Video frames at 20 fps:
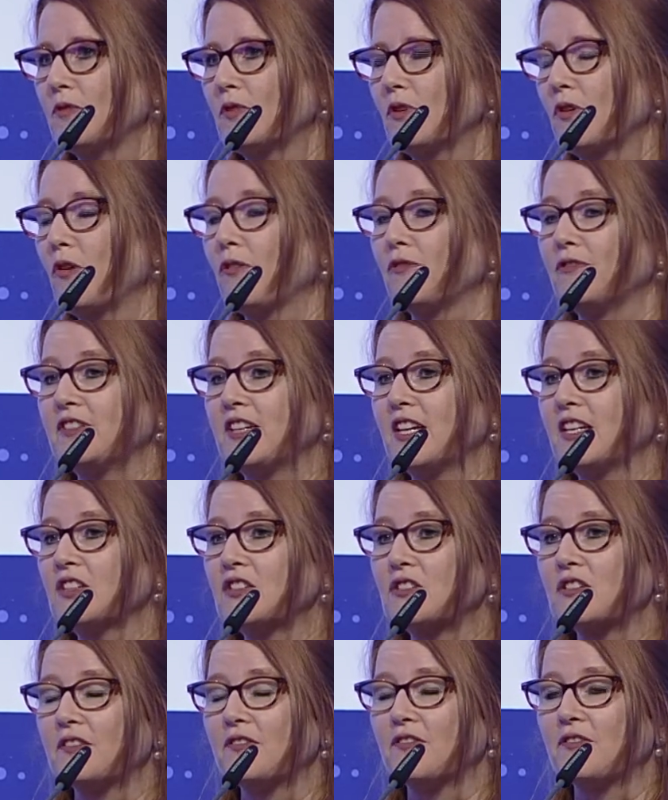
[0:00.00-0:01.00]

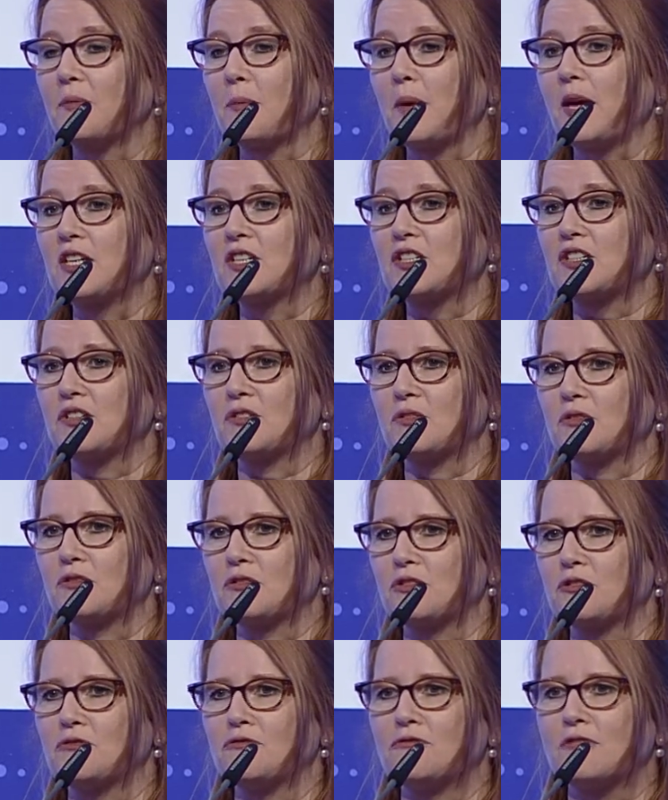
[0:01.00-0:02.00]
confidential information
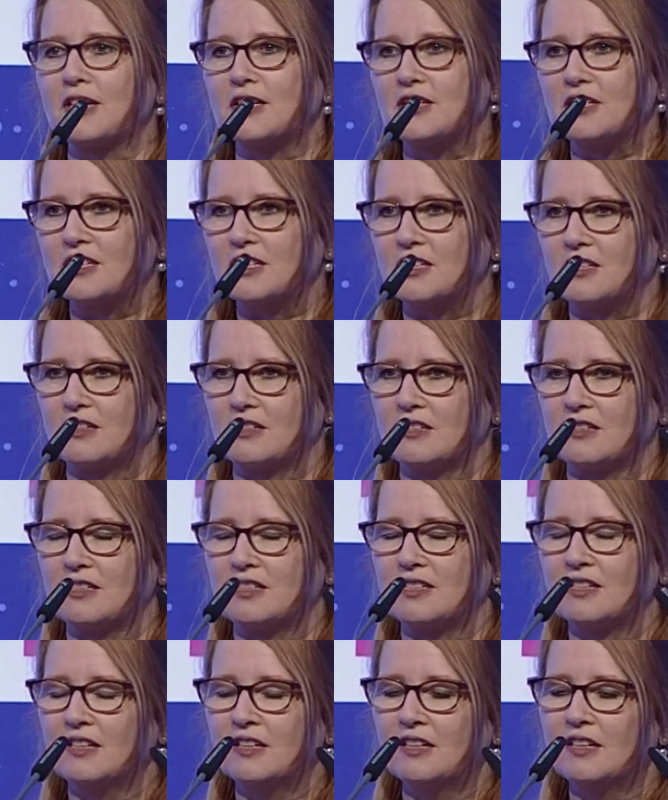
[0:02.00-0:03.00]
onto
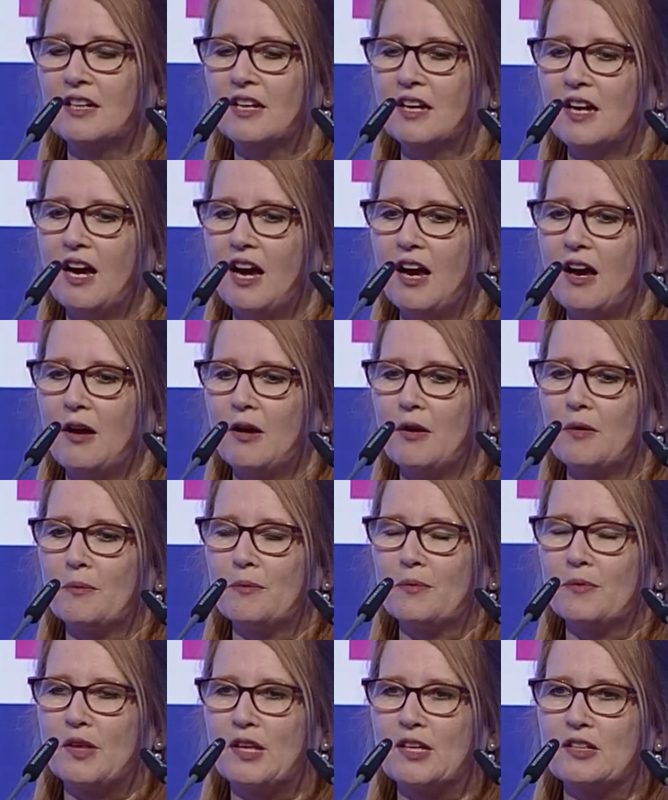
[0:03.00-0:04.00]
registers
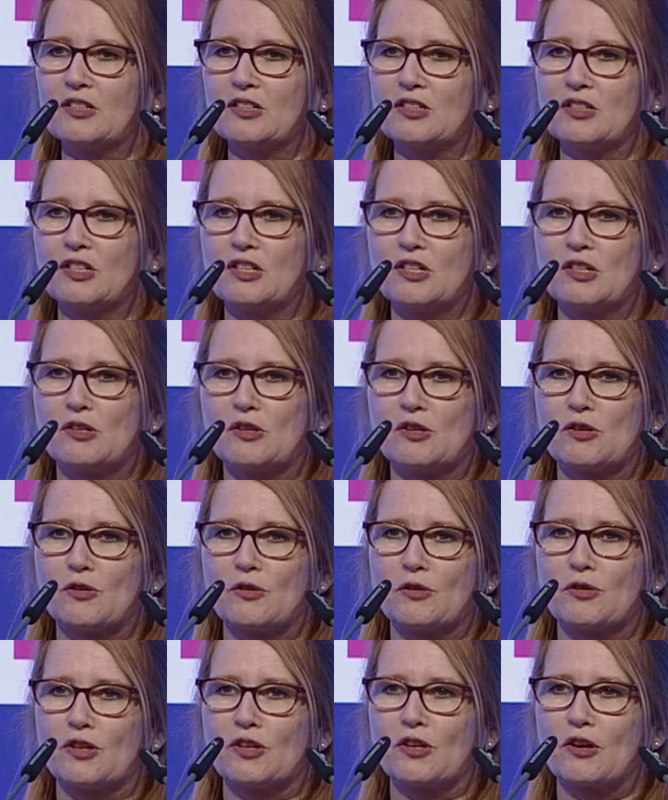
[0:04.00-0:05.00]

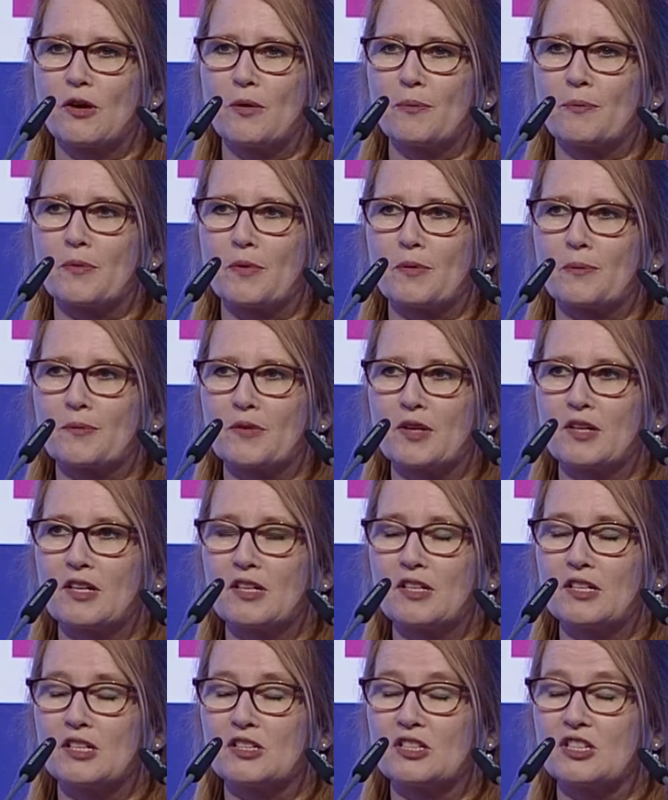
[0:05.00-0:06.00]
that
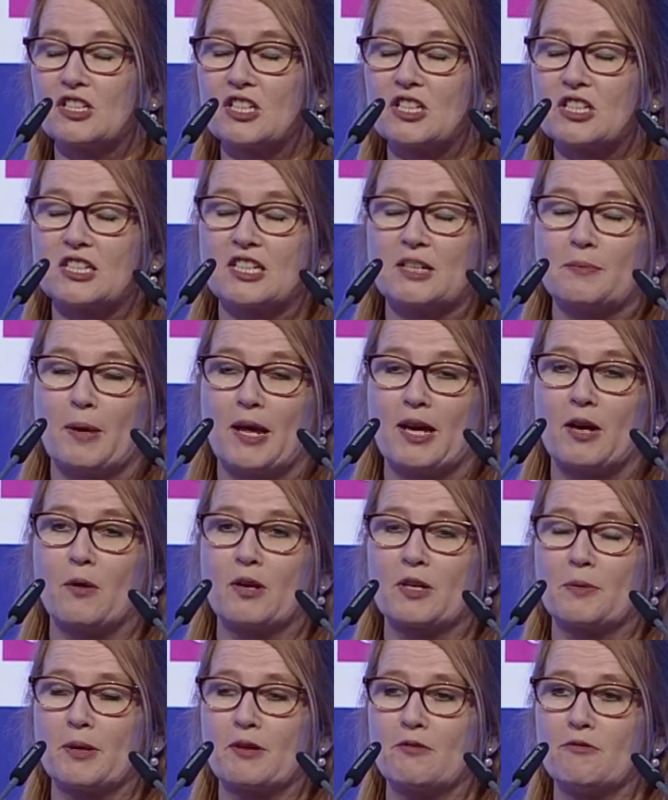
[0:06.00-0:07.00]
traditionally play
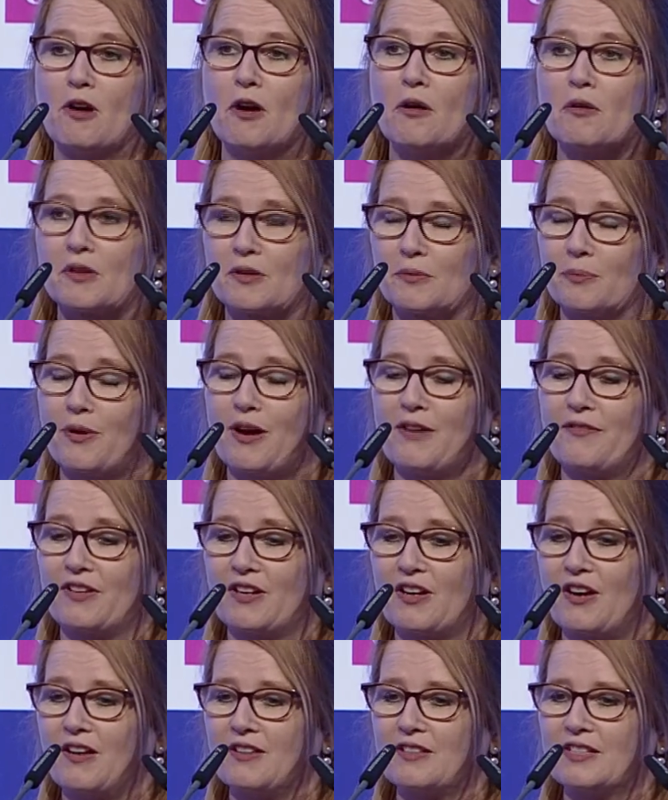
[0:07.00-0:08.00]
quite a big role in the private
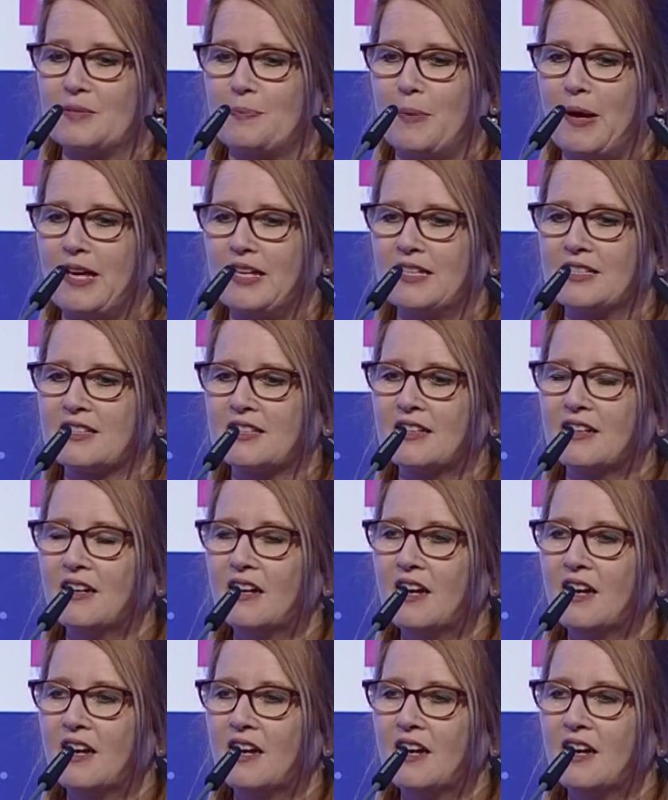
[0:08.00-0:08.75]
client space